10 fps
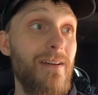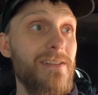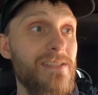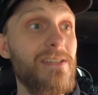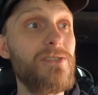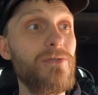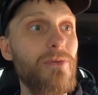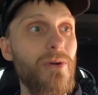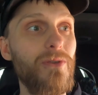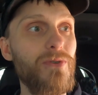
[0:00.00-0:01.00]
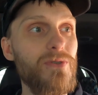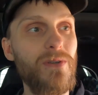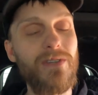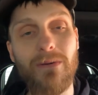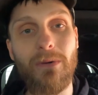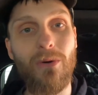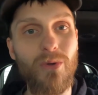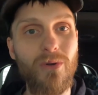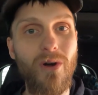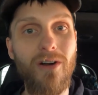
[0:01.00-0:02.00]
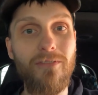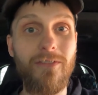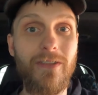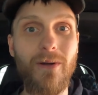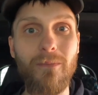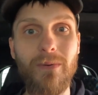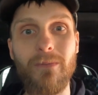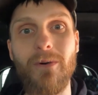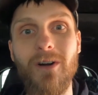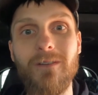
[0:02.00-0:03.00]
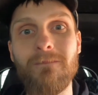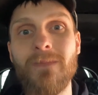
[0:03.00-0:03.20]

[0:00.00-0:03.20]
Essentially what I'll do is I'll take my wheel off, then I'll put them on.